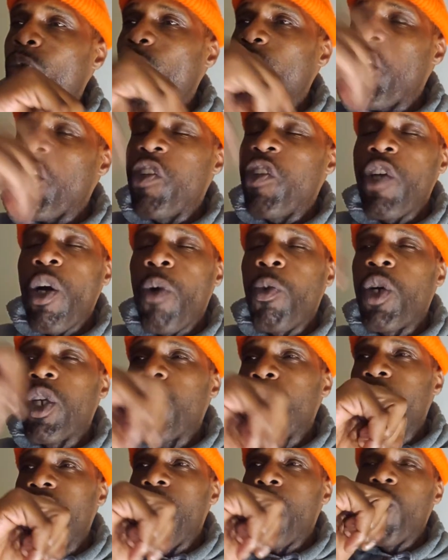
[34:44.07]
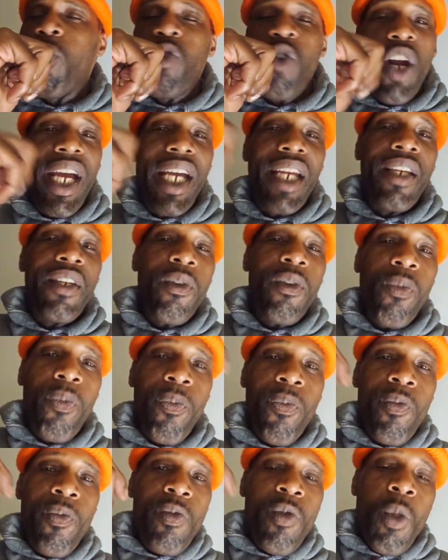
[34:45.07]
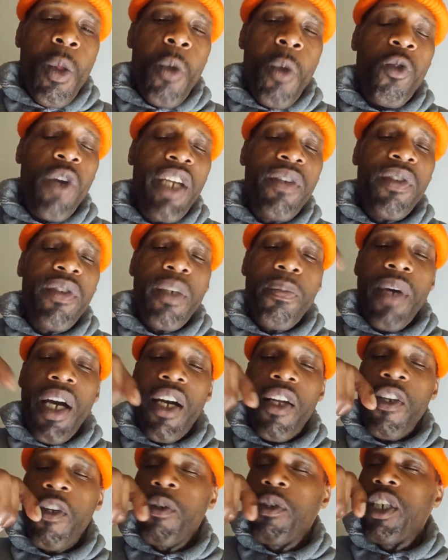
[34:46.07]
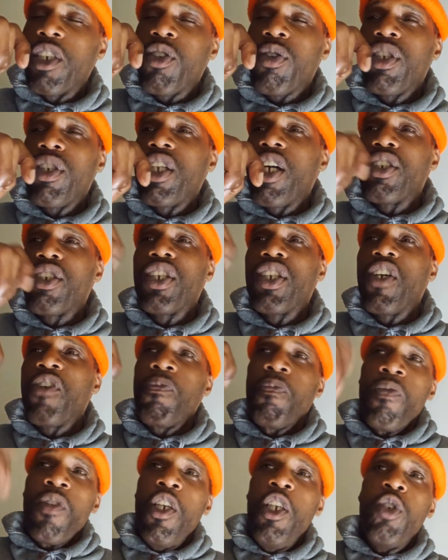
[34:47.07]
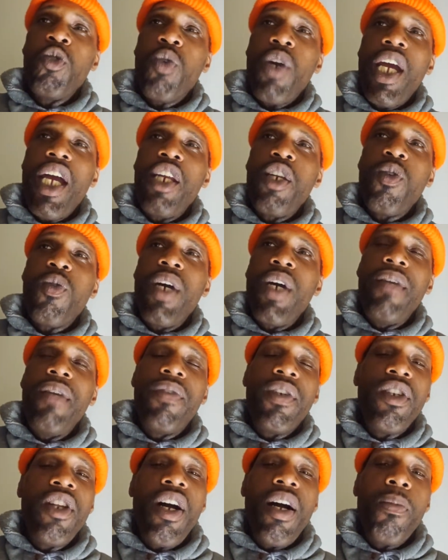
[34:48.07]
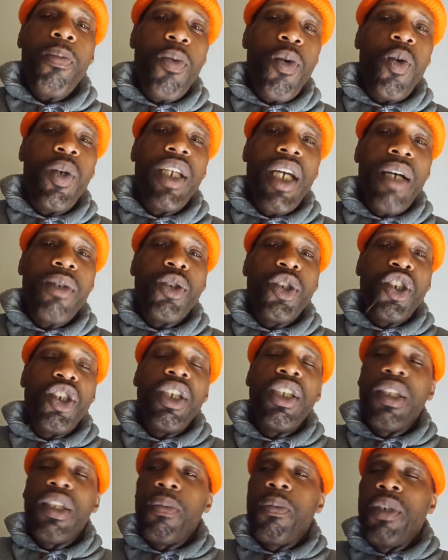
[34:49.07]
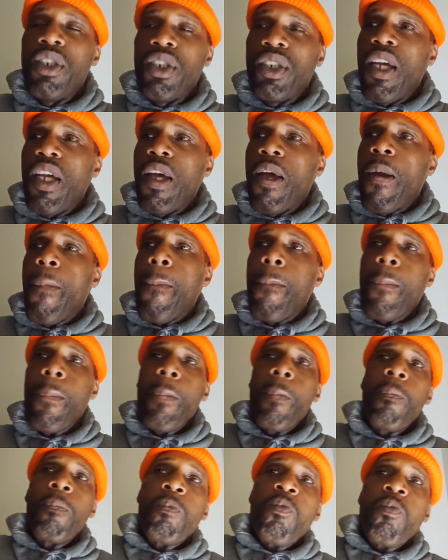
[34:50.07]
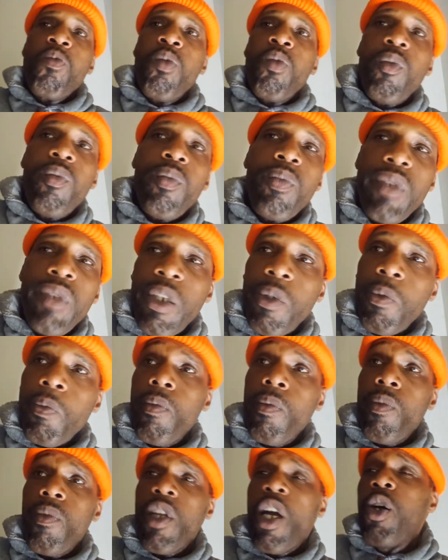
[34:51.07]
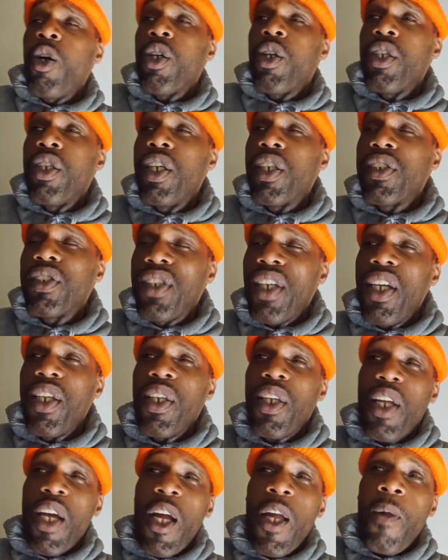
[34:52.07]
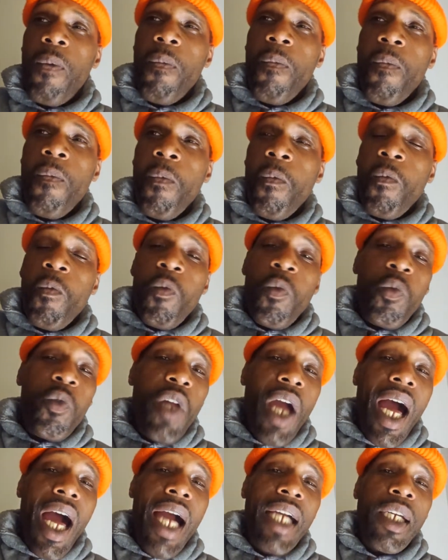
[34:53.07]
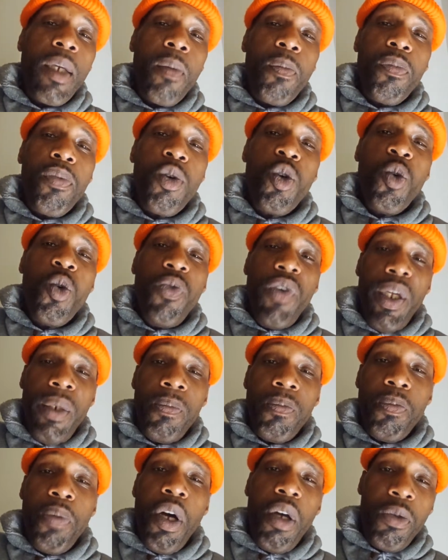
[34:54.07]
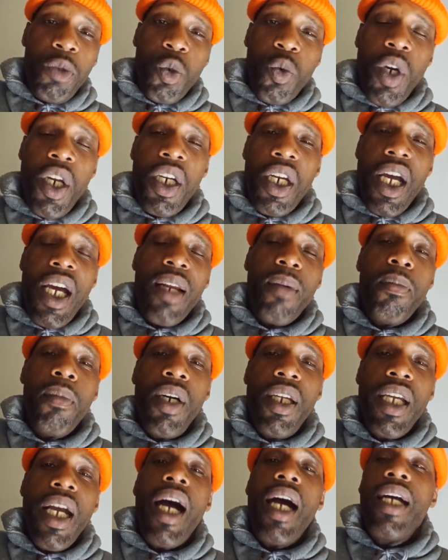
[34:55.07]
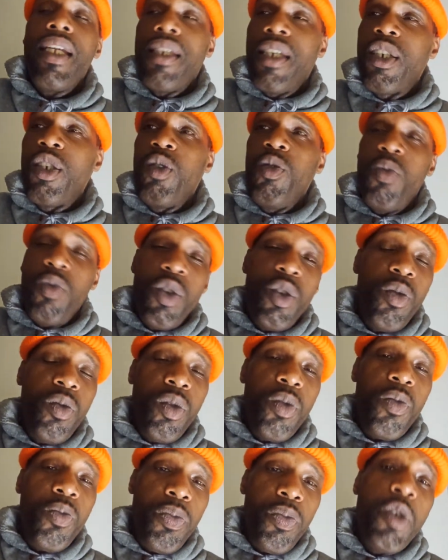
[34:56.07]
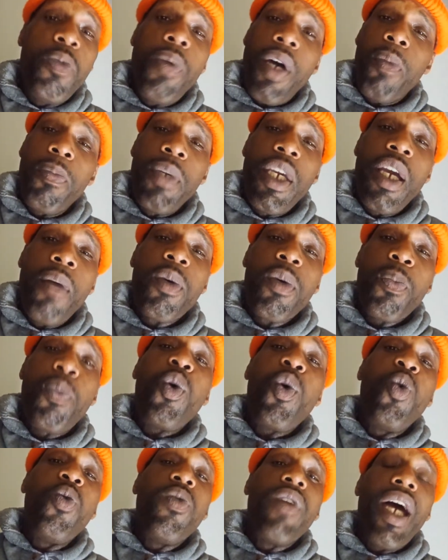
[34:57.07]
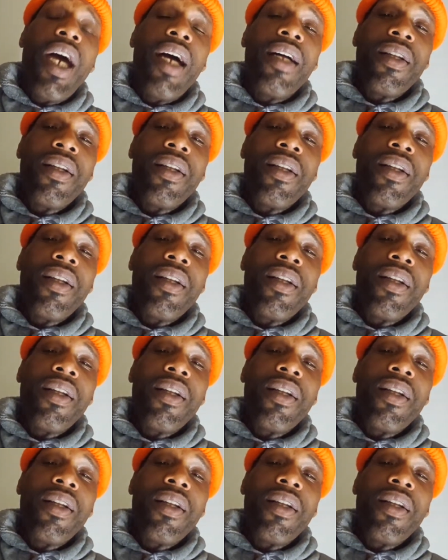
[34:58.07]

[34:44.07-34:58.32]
if y'all wonder what I'm ranting and raving about, no, that's what y'all say. He's ranting and raving. Now I'm pointing out shit to be said. I heard a nigga say today, I can prove it. Puff's running out of money. All right, nigga, you better be able to prove that.